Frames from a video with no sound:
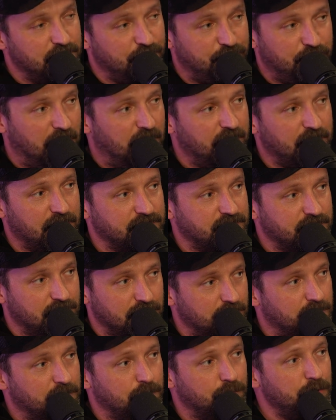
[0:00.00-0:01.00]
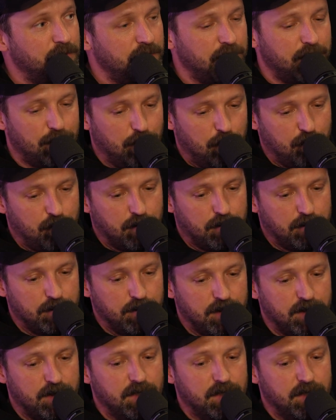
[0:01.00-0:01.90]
the fighting is completely over.